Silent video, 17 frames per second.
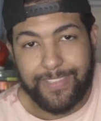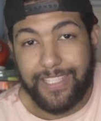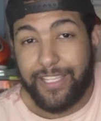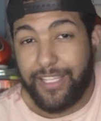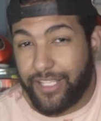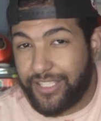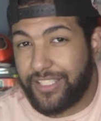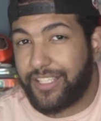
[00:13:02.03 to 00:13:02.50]

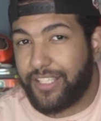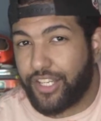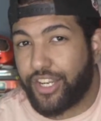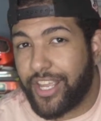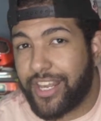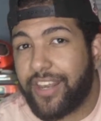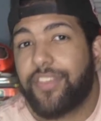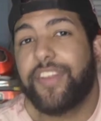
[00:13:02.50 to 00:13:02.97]
You're
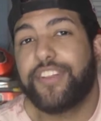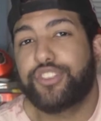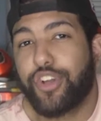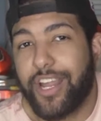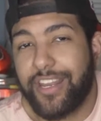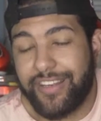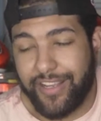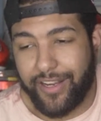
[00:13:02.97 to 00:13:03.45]
getting the
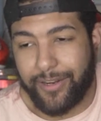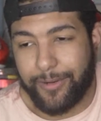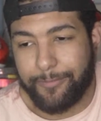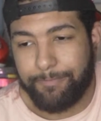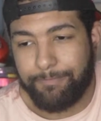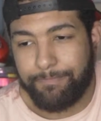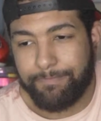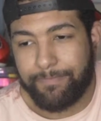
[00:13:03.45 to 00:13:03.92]
trend here.
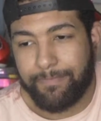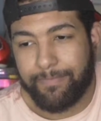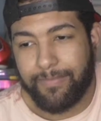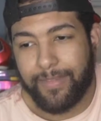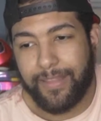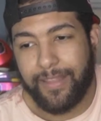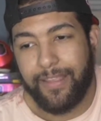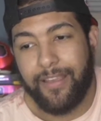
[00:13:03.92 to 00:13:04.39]

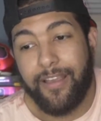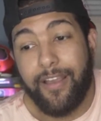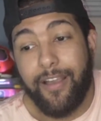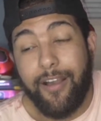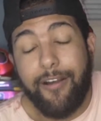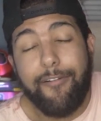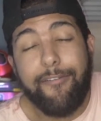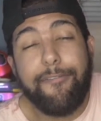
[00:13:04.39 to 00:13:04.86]

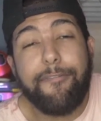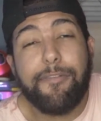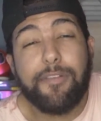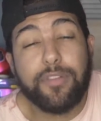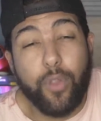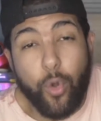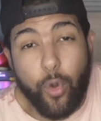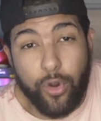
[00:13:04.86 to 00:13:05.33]

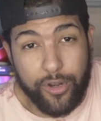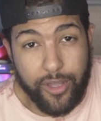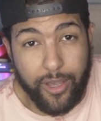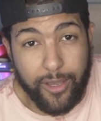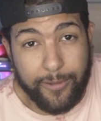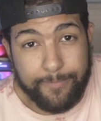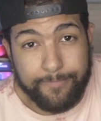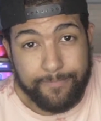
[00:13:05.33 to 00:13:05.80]

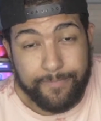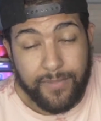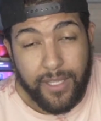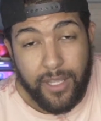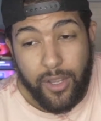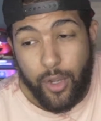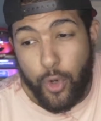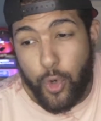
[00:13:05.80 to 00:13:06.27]
Florida,
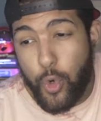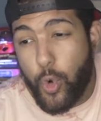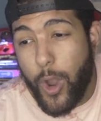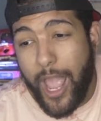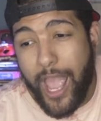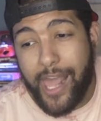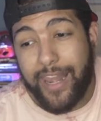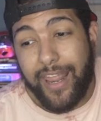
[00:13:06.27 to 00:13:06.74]
who
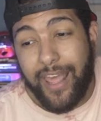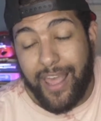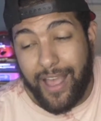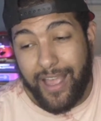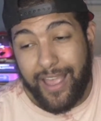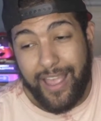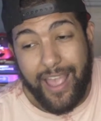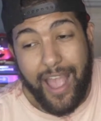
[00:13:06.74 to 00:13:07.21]
had
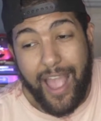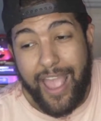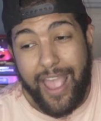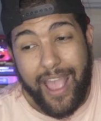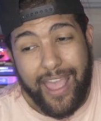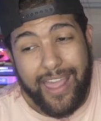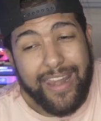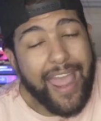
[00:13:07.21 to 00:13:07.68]

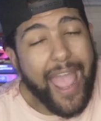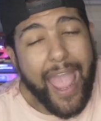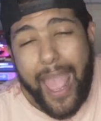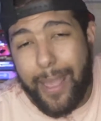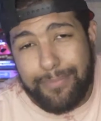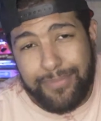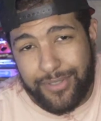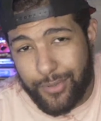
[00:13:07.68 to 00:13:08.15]
an
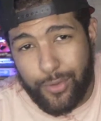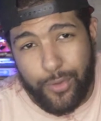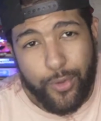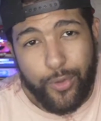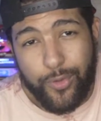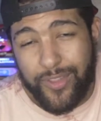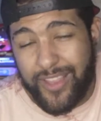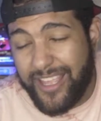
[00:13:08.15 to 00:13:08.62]

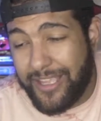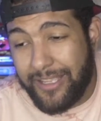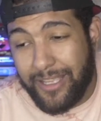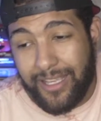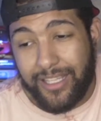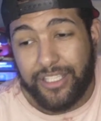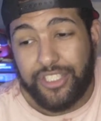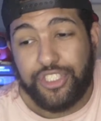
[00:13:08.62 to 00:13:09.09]

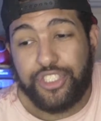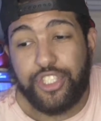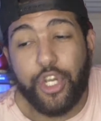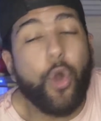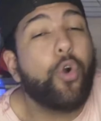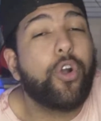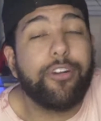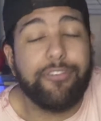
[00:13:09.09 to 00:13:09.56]
absolutely
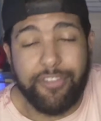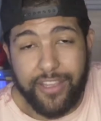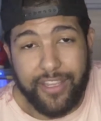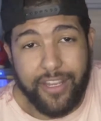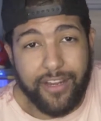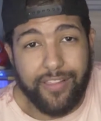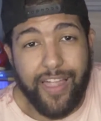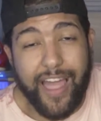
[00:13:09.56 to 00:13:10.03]
joke of a
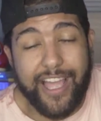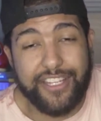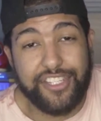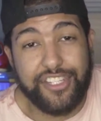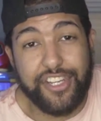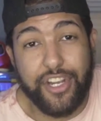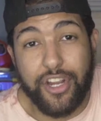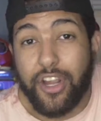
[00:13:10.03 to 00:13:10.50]
year
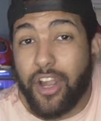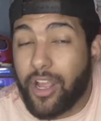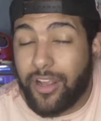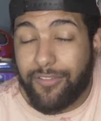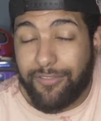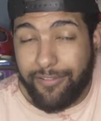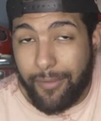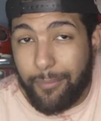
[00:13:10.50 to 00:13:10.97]
last year
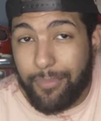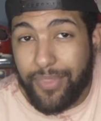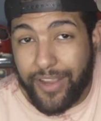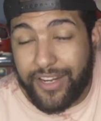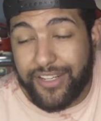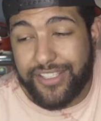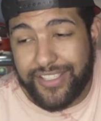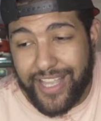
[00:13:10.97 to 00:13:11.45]
from
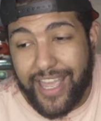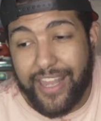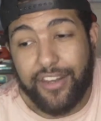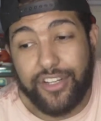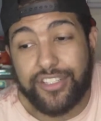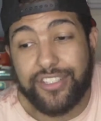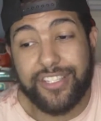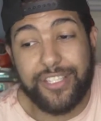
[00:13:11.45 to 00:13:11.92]
their
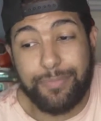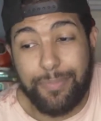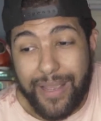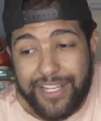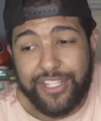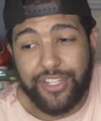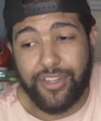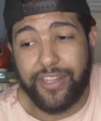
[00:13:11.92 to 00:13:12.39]
standards
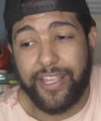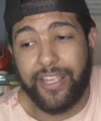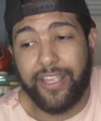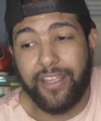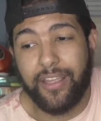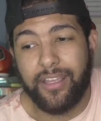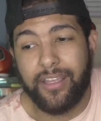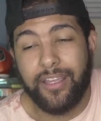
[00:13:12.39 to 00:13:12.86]
especially,